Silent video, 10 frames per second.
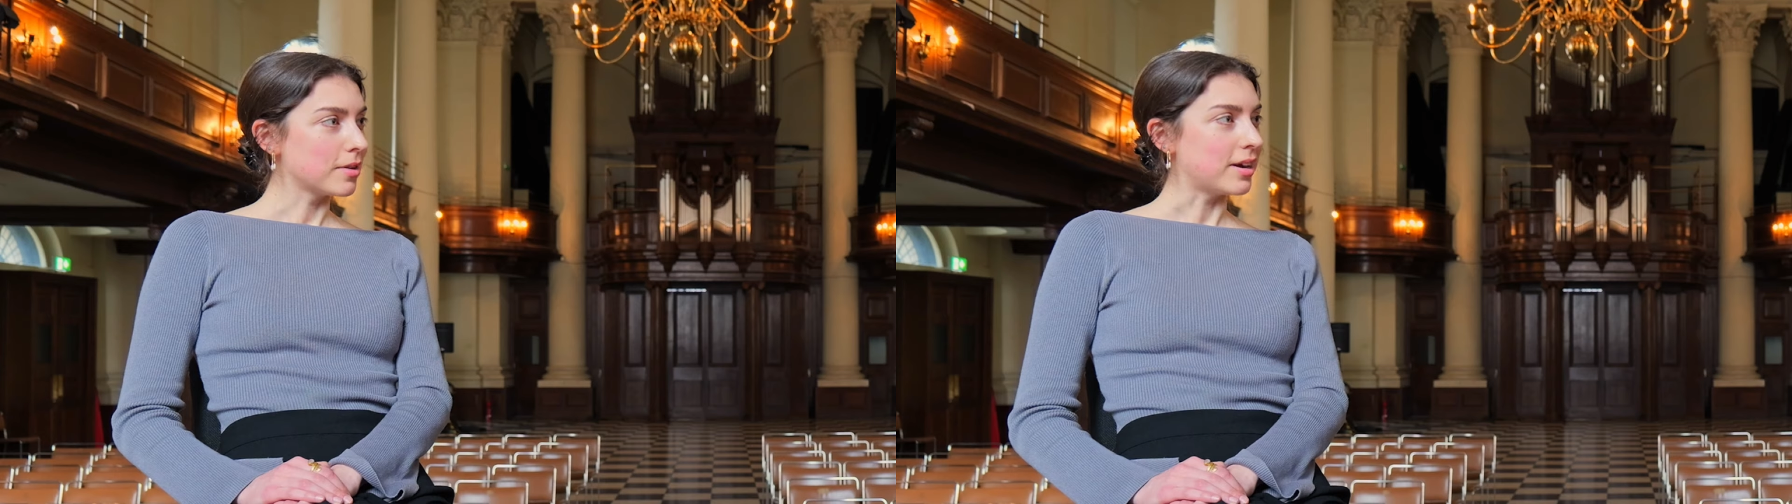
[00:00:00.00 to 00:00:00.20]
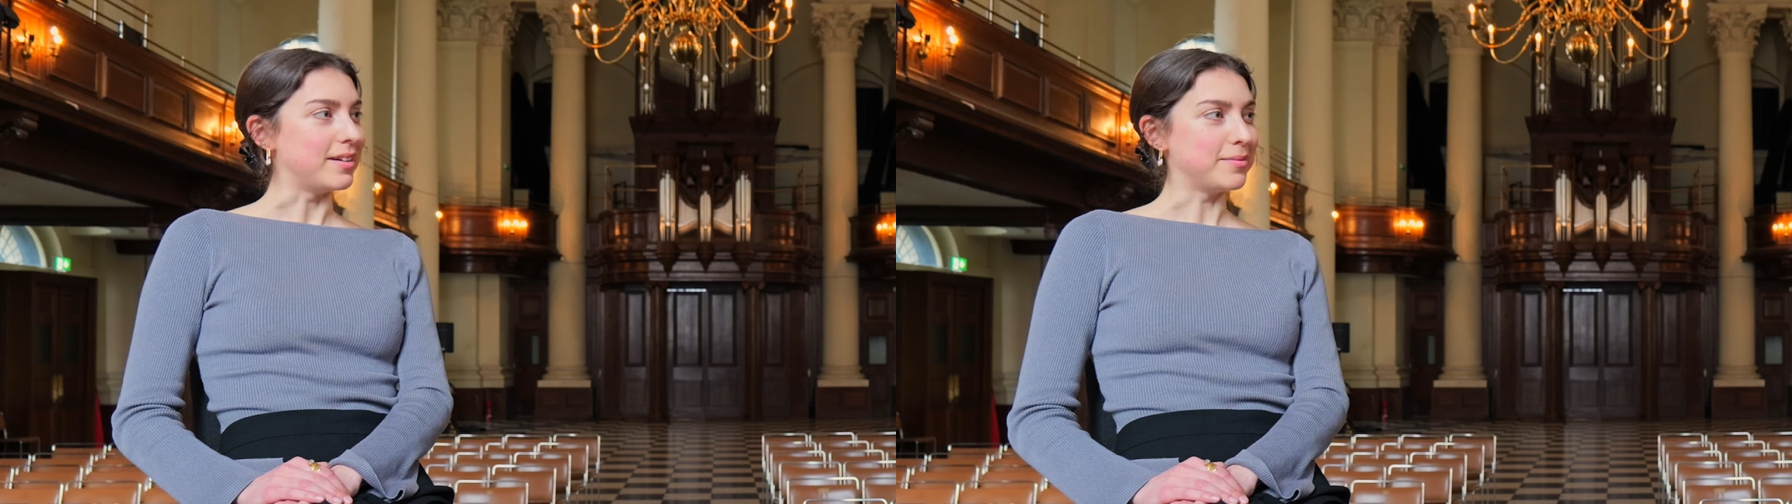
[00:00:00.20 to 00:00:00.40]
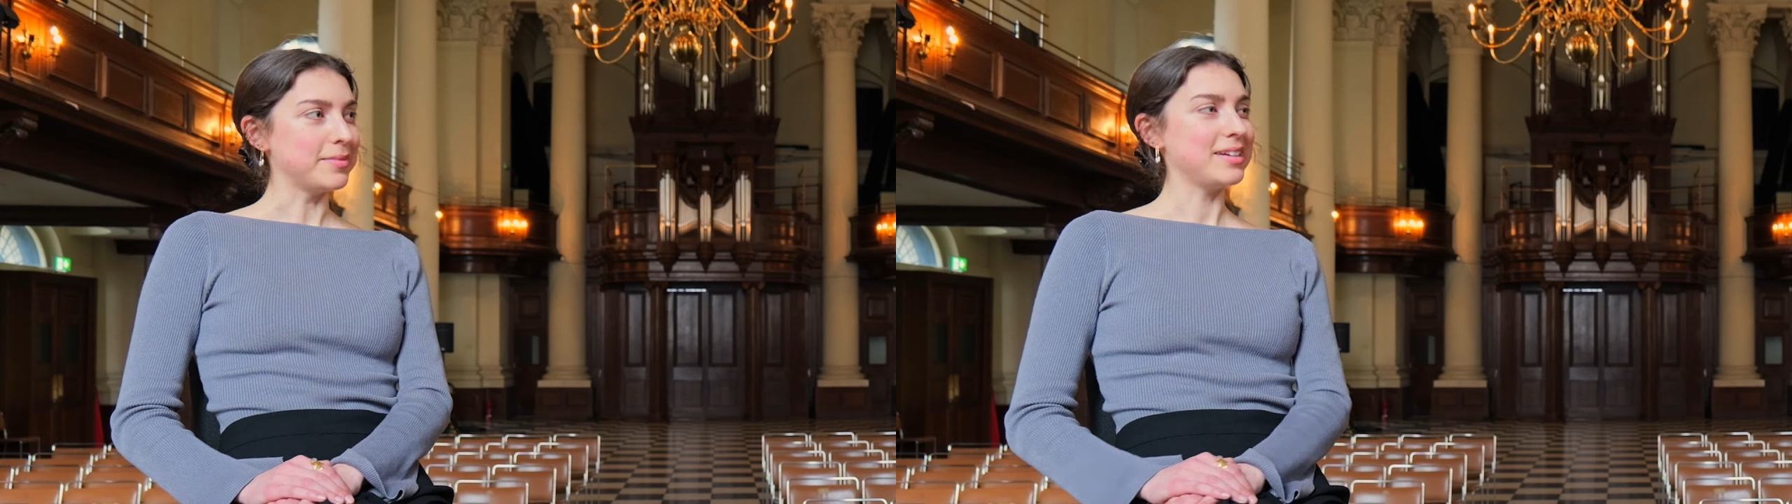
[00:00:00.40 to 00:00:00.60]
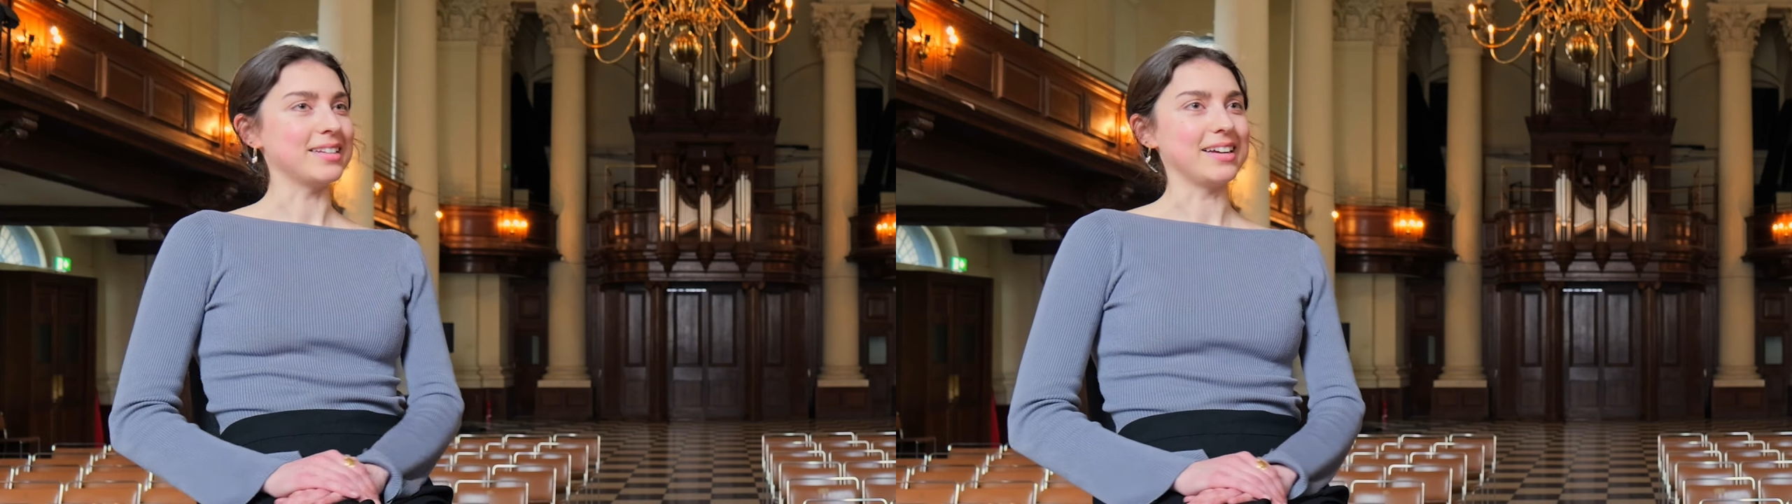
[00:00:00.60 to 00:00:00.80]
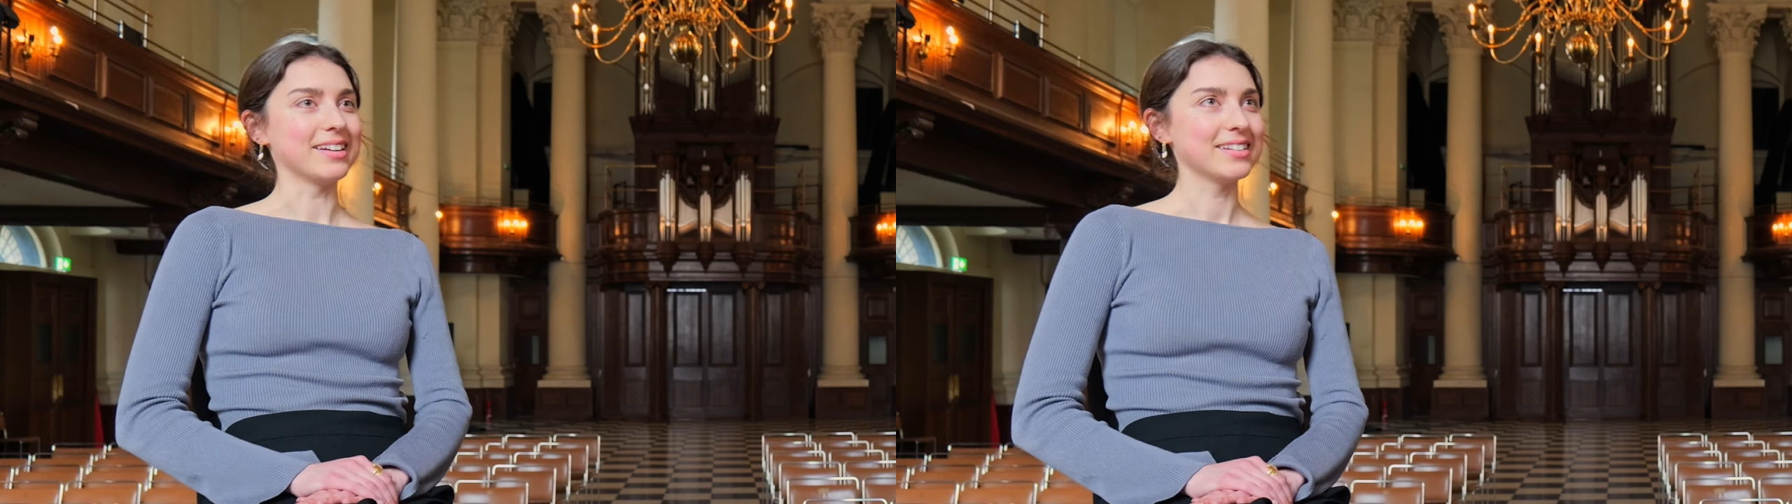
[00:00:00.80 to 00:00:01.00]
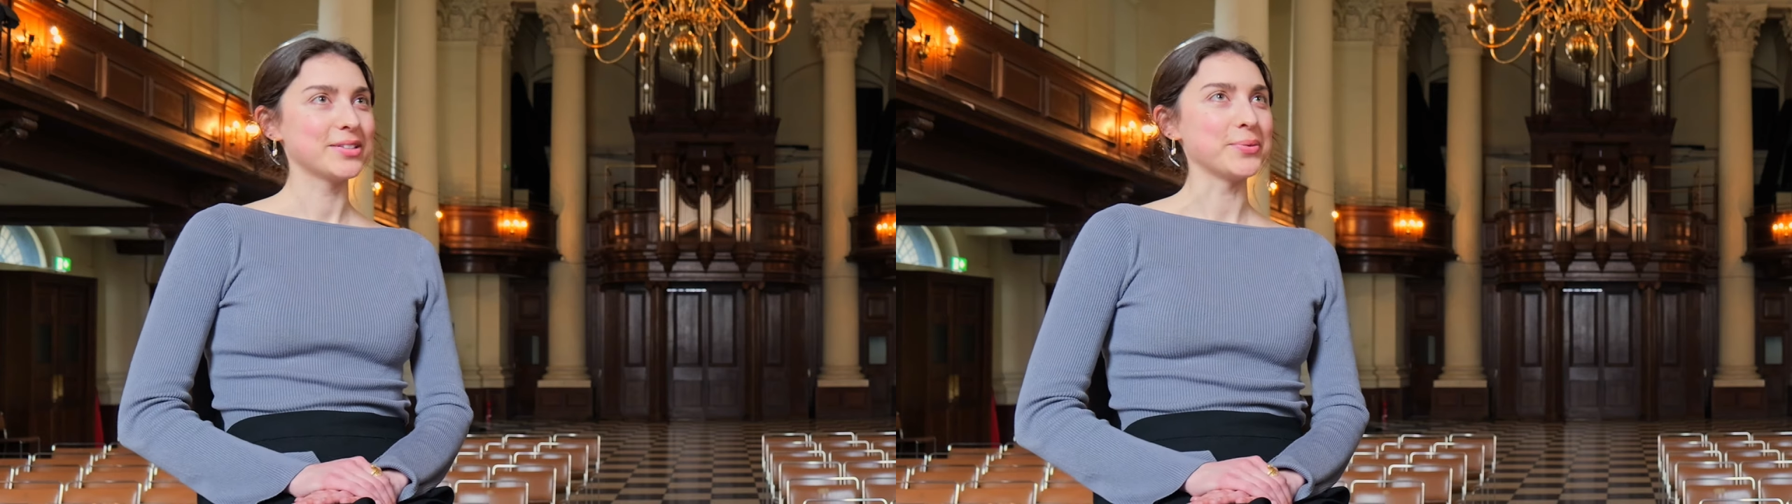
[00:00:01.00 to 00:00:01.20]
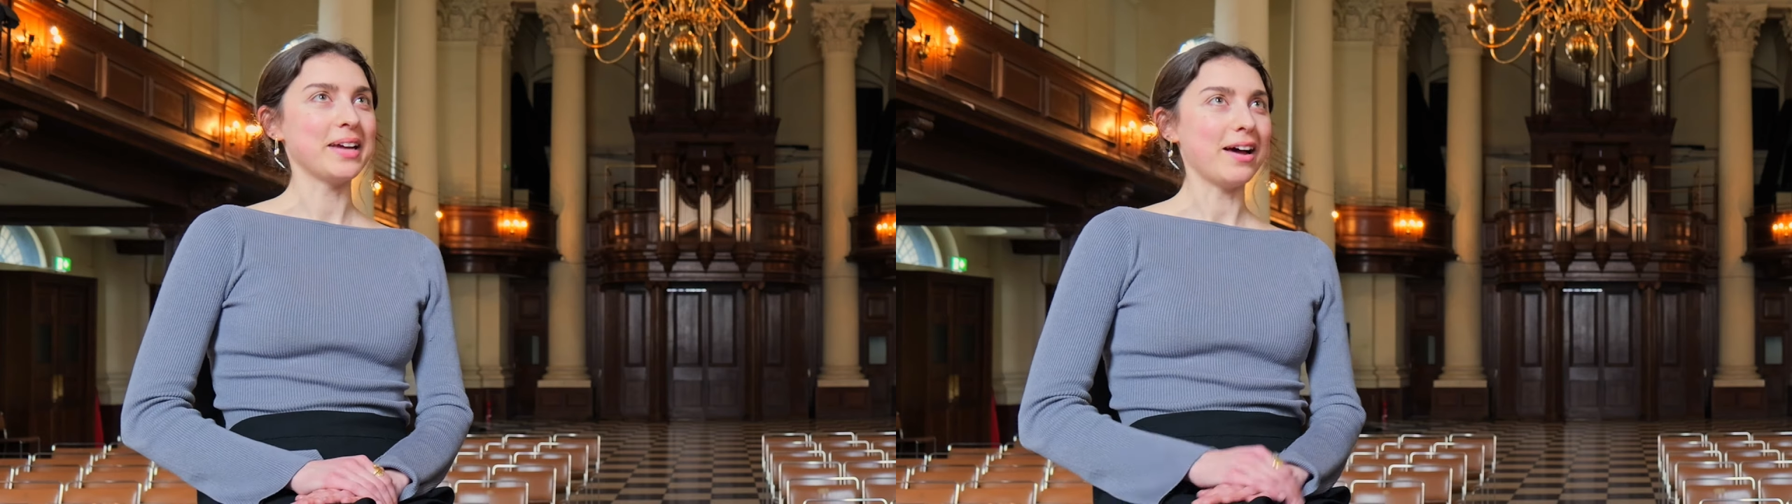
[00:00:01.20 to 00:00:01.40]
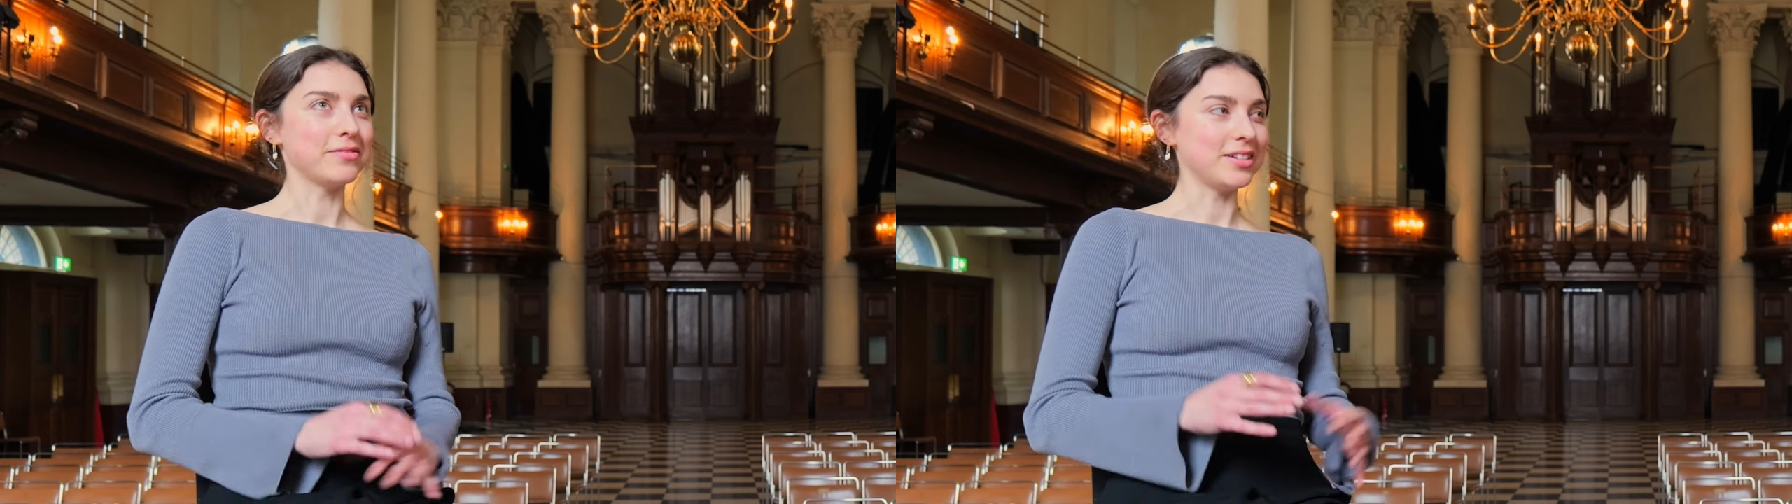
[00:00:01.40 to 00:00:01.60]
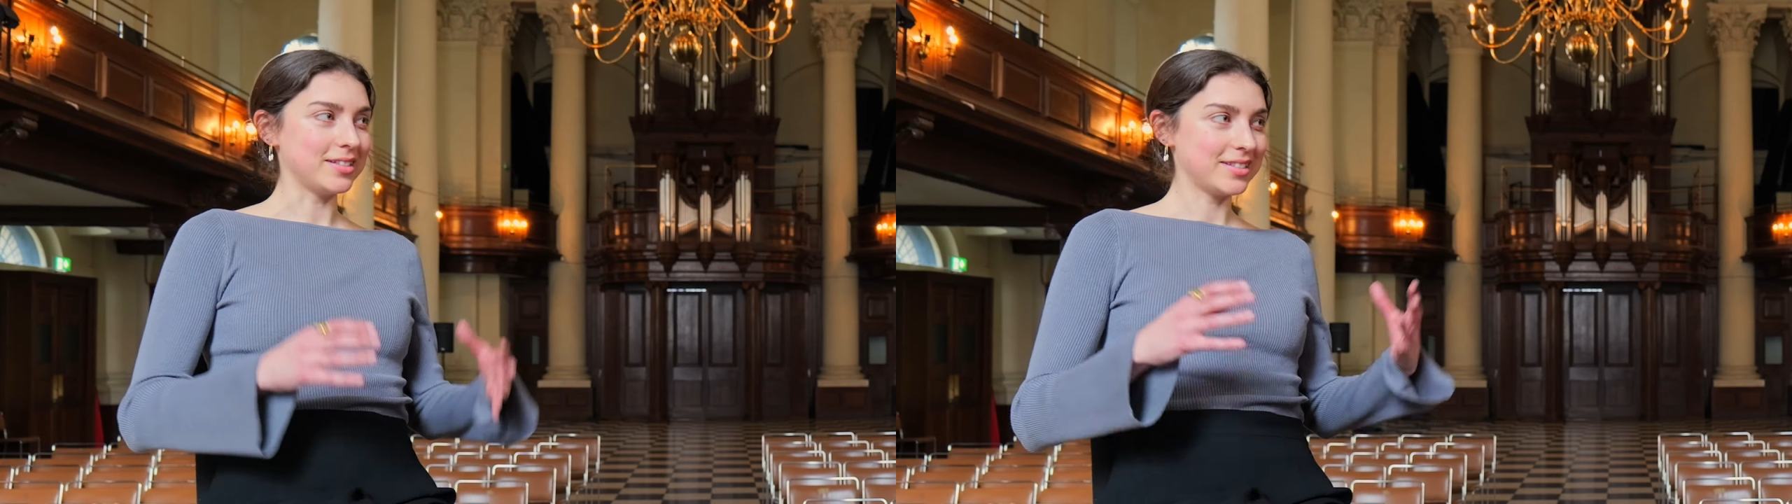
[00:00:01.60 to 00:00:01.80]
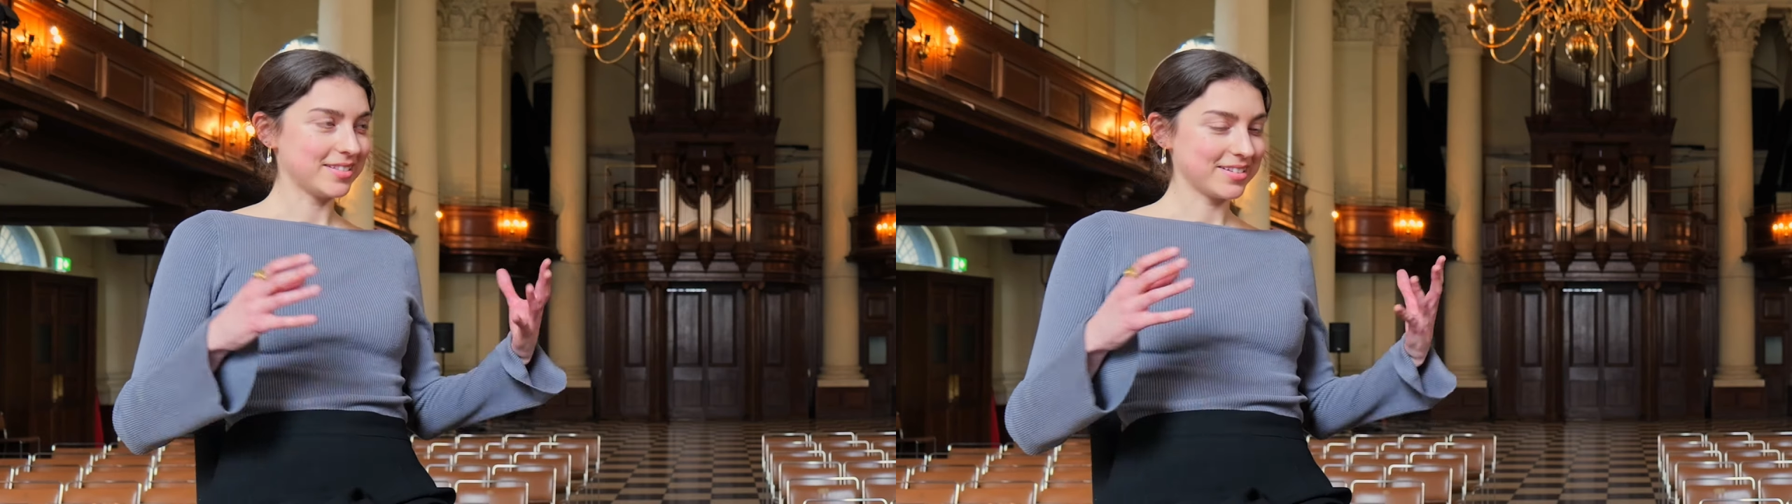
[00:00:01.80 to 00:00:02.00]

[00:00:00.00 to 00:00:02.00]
Right, amazing. So we have these